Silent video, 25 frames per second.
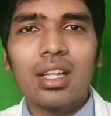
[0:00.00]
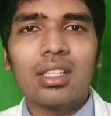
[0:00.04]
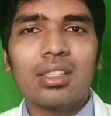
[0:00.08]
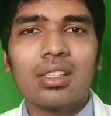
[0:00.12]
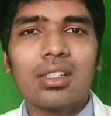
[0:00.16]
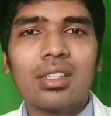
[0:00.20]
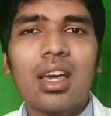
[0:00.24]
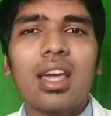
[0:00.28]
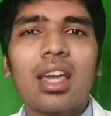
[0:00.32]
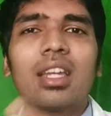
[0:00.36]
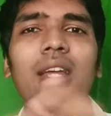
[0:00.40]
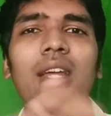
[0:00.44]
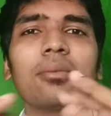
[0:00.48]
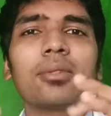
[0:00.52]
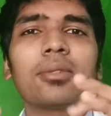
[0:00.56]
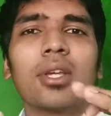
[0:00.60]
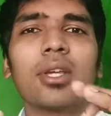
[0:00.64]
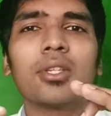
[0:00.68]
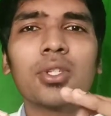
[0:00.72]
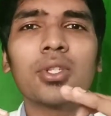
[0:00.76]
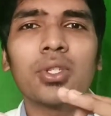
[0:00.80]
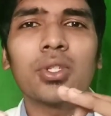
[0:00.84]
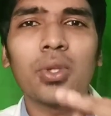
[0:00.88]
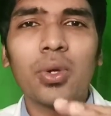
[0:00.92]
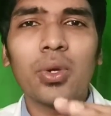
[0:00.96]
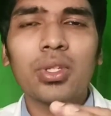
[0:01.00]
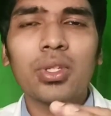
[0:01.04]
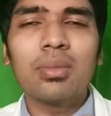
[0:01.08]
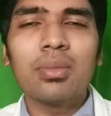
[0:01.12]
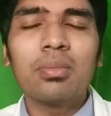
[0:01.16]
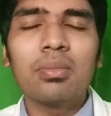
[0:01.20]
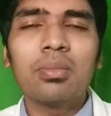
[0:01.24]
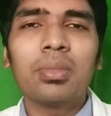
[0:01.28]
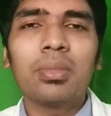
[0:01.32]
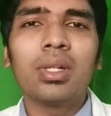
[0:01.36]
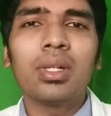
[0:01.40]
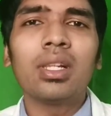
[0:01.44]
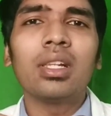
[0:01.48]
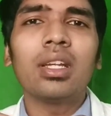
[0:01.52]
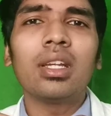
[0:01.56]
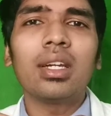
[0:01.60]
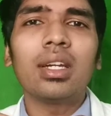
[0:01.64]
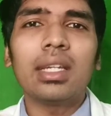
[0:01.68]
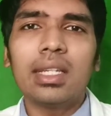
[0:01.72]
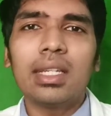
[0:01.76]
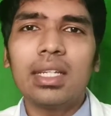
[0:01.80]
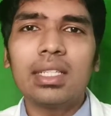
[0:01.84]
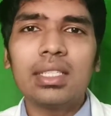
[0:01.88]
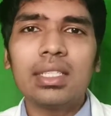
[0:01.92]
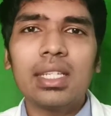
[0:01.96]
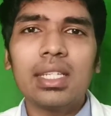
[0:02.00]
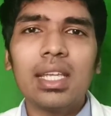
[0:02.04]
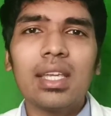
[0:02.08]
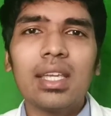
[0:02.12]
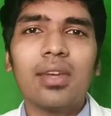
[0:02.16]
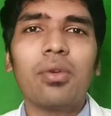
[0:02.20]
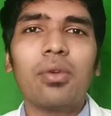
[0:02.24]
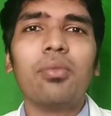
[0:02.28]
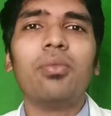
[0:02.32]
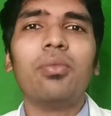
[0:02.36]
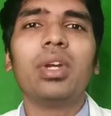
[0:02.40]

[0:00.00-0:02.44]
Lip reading: The diagrams are so simple, easy,